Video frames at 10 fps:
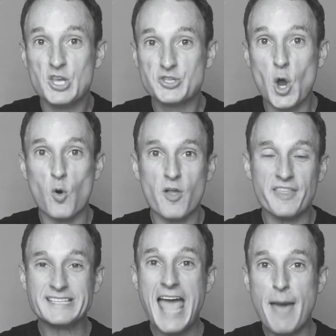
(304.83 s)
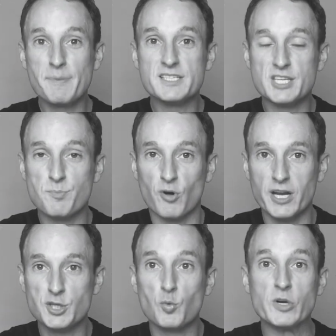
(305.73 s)
So the Tappan Zee
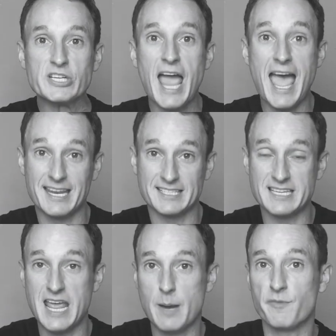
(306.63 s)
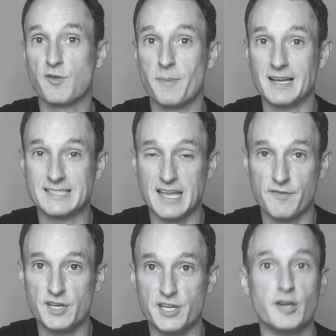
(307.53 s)
Bridge, which had its name for about
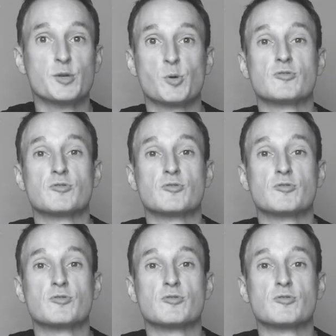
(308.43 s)
7 years,